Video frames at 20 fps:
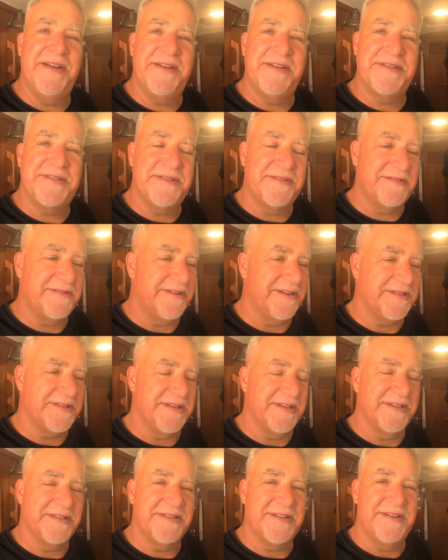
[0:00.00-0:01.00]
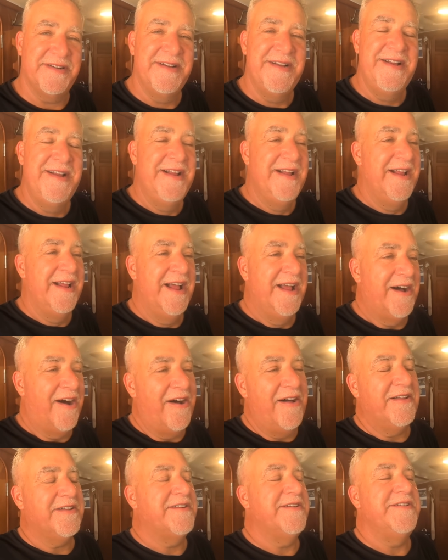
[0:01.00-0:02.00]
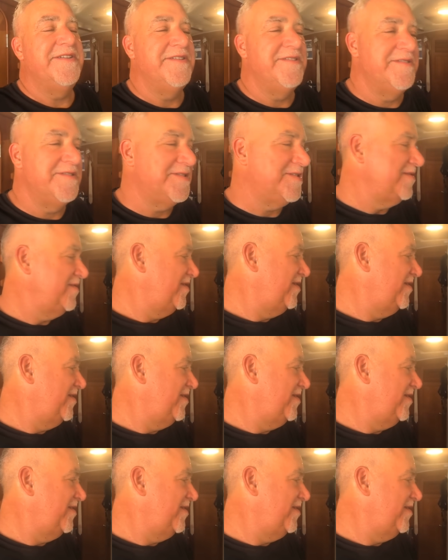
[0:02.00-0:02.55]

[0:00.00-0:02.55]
and so trusting. So all good news.